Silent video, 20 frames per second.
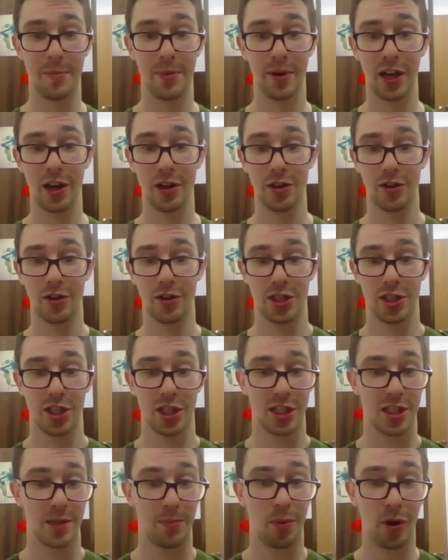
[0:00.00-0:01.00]
and now you're
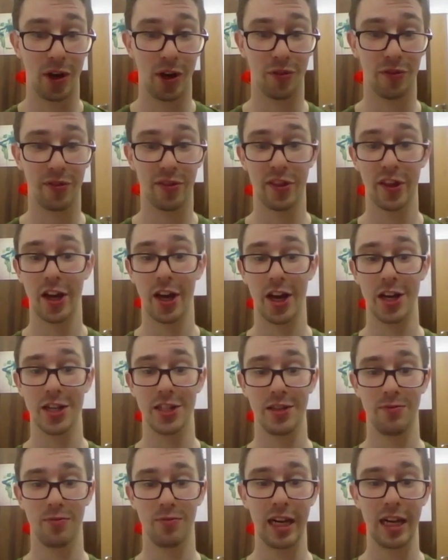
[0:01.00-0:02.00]
just a point off third
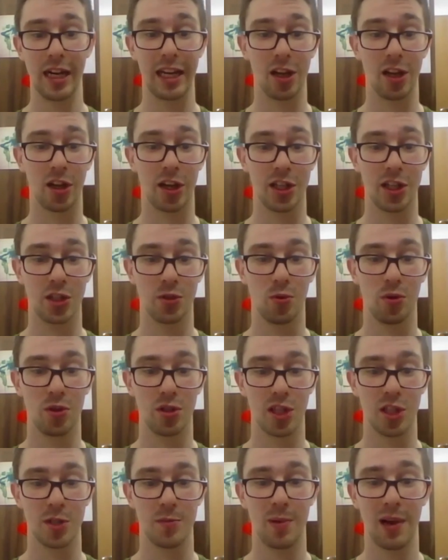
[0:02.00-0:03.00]
and really looking towards
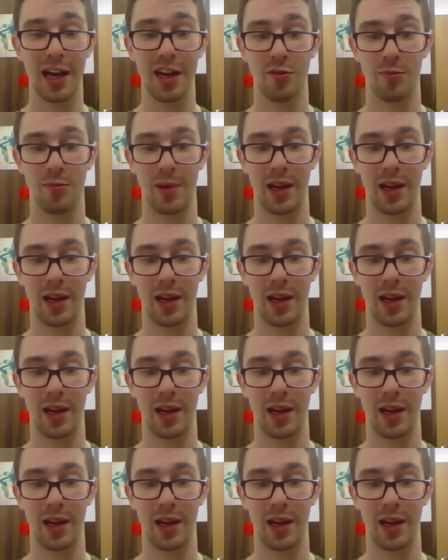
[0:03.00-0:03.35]
those playoff